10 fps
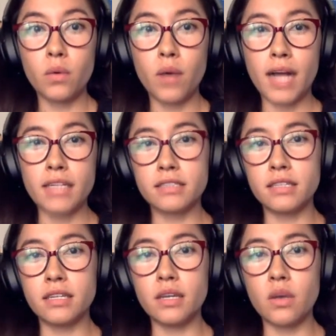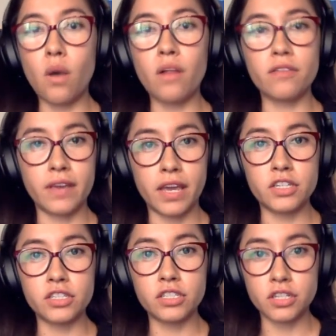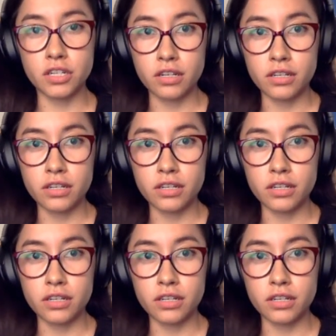who has the qualifications you're